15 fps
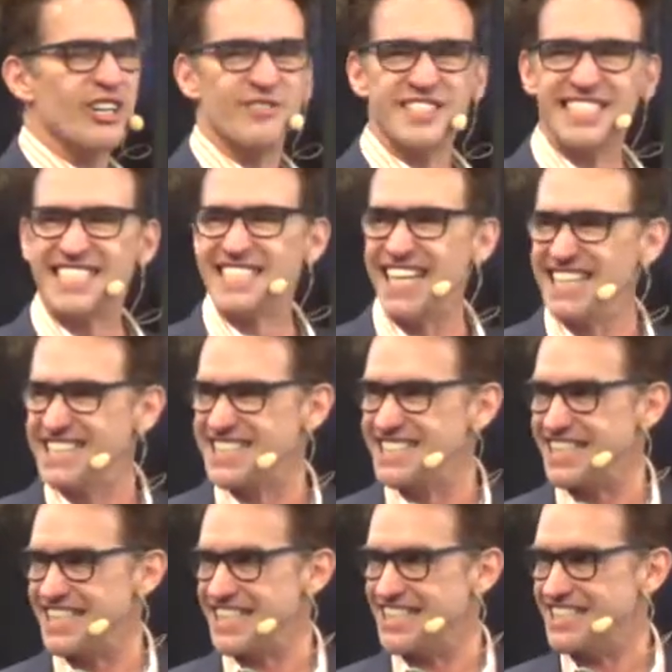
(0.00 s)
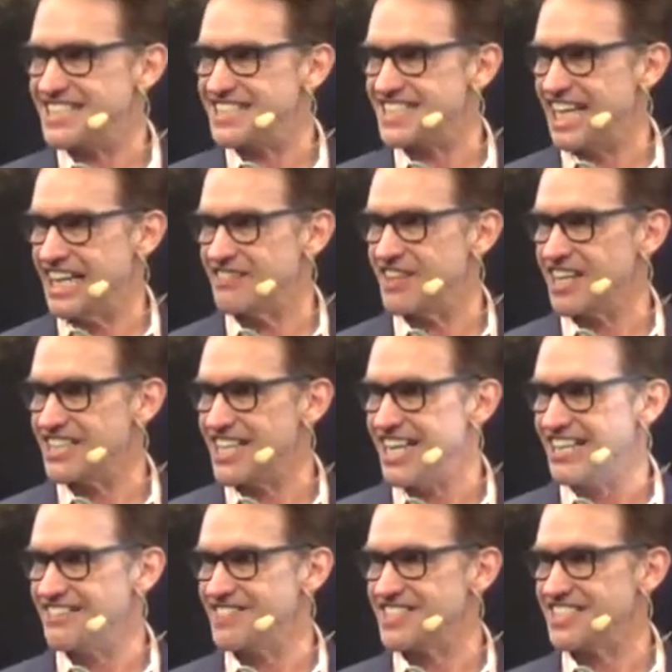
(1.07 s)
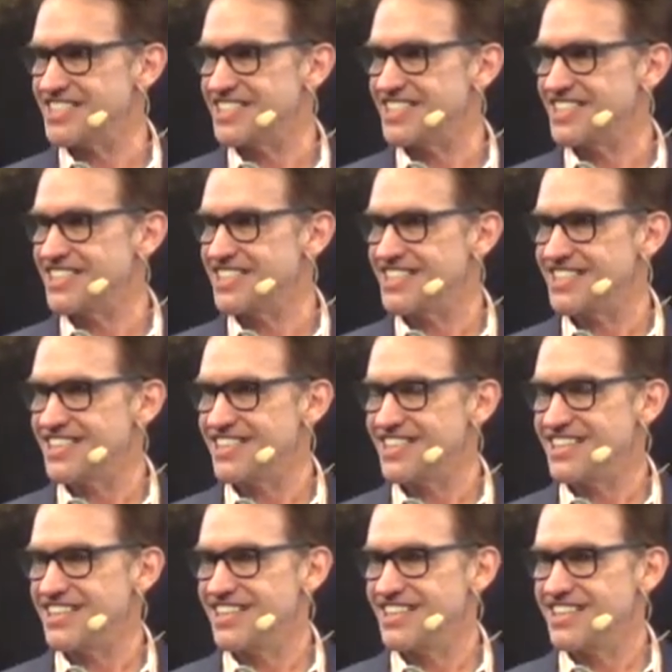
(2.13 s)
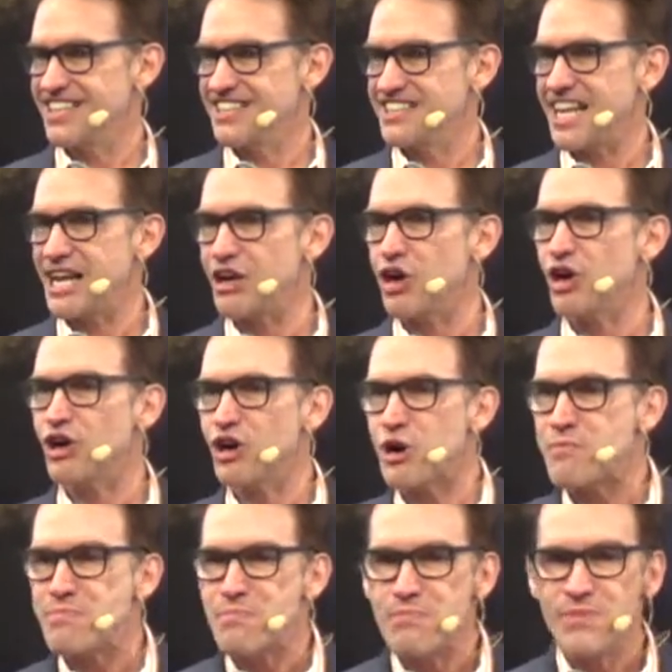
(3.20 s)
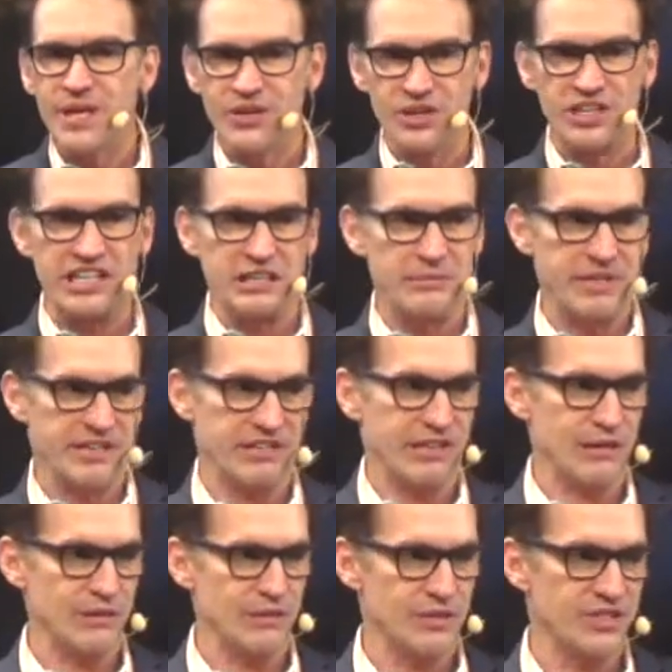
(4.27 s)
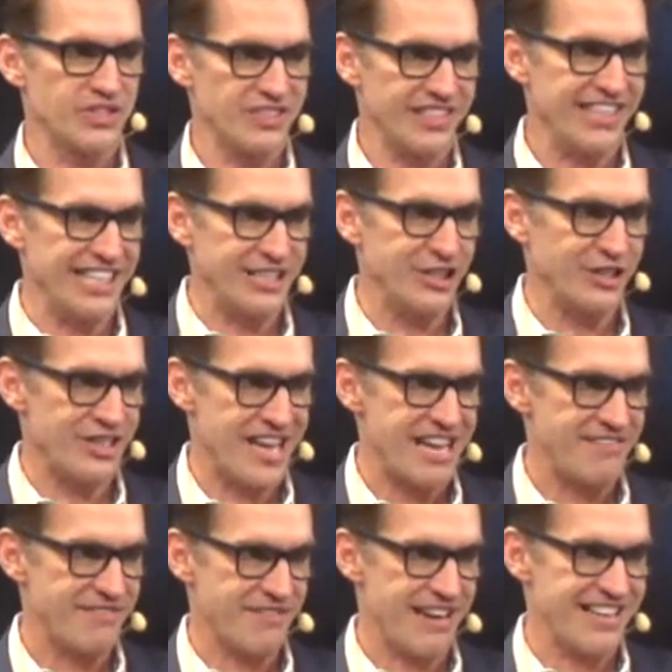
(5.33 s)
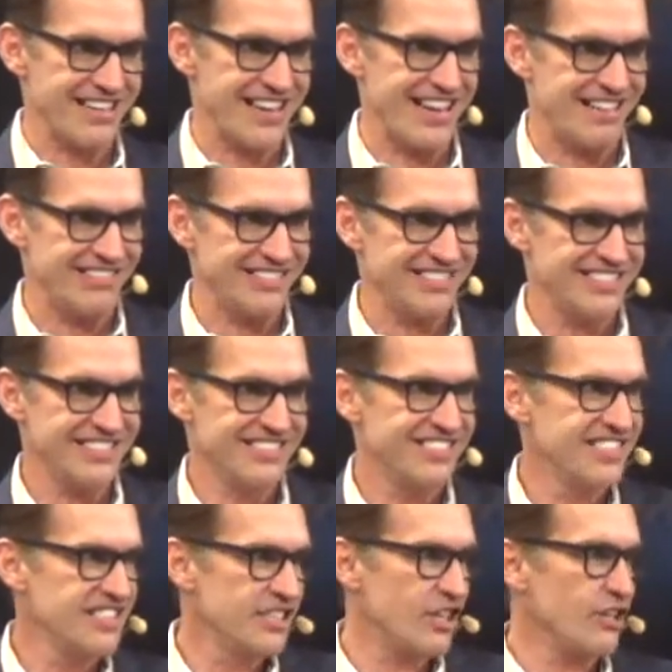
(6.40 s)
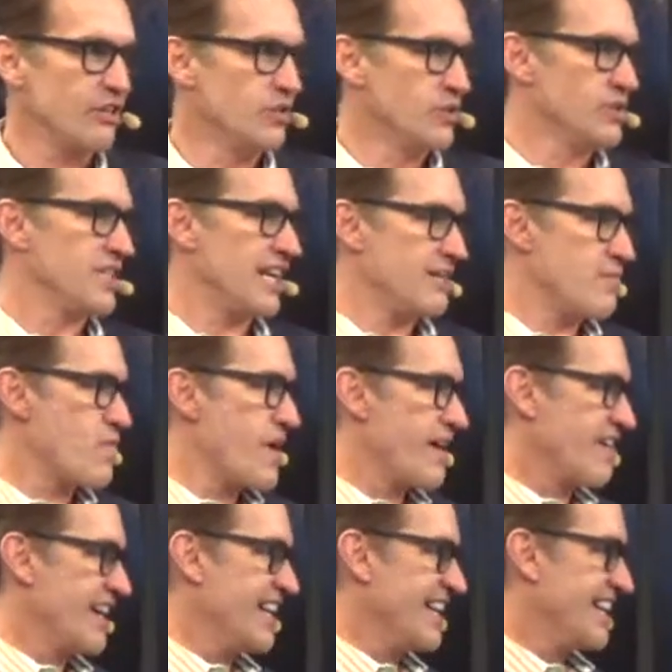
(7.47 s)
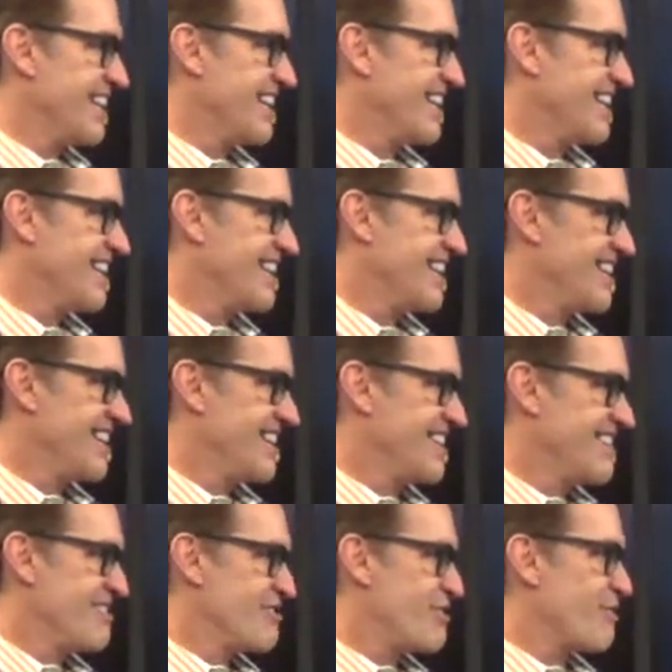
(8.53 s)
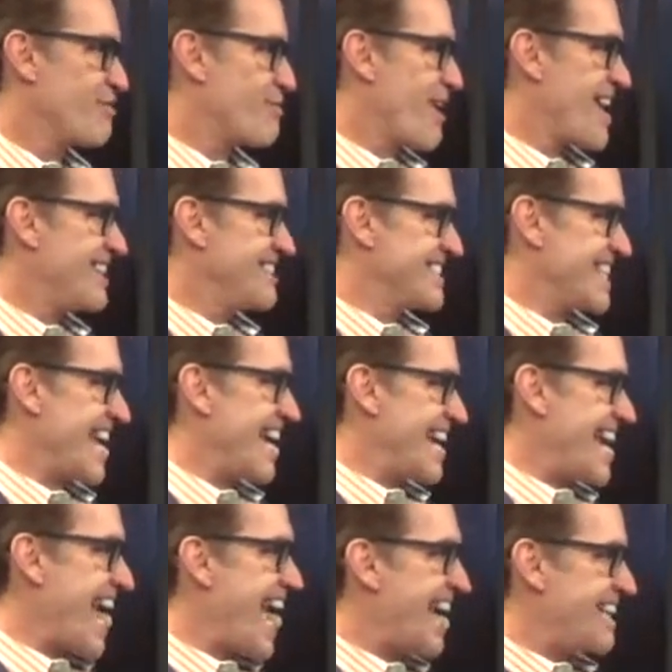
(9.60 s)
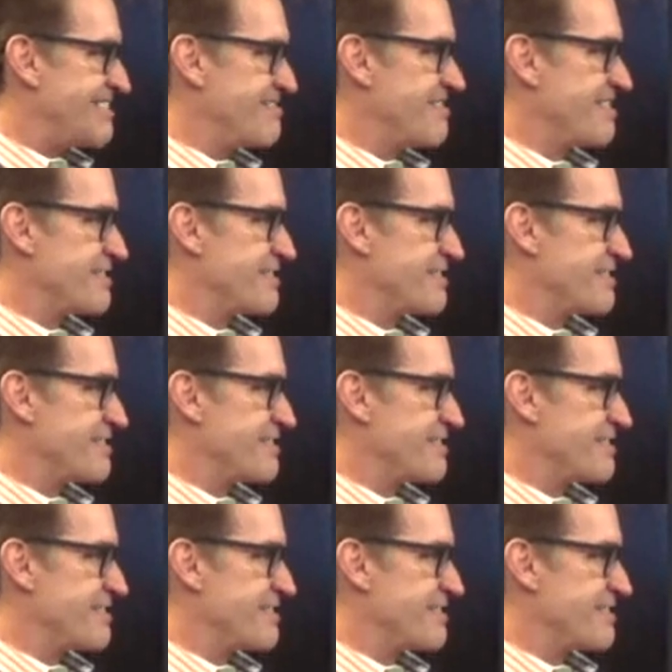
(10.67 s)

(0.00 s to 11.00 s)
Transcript: of sustenance of our lives. There are a million miracles in your life right now. The clothes I'm wearing, the friends I have,